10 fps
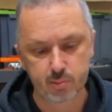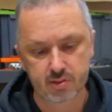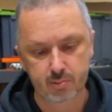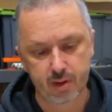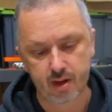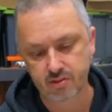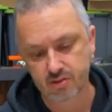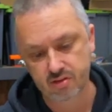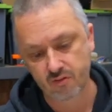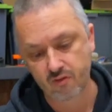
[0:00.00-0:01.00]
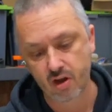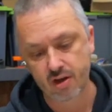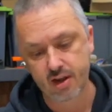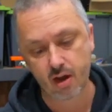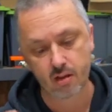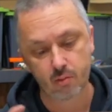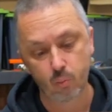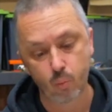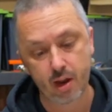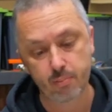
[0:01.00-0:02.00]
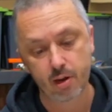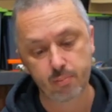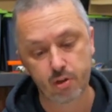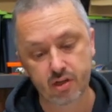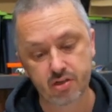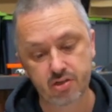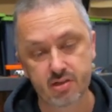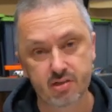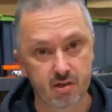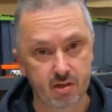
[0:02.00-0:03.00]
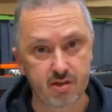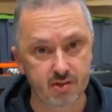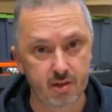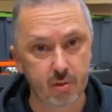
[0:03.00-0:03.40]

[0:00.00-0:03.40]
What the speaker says: was about, just to find out where my blockage is and is there